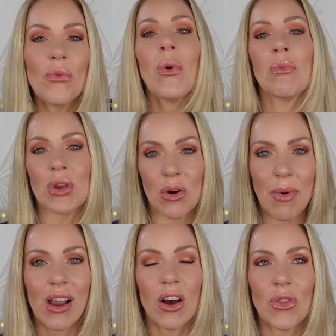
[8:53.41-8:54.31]
when we go
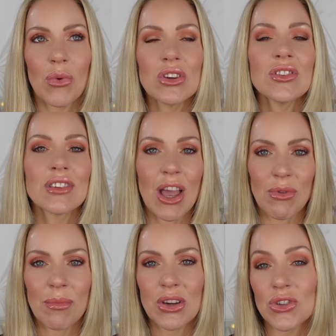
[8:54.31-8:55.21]
back on the Wish is I
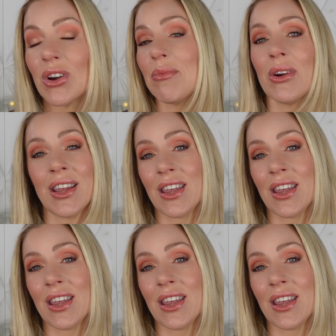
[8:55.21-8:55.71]
will make sure I bring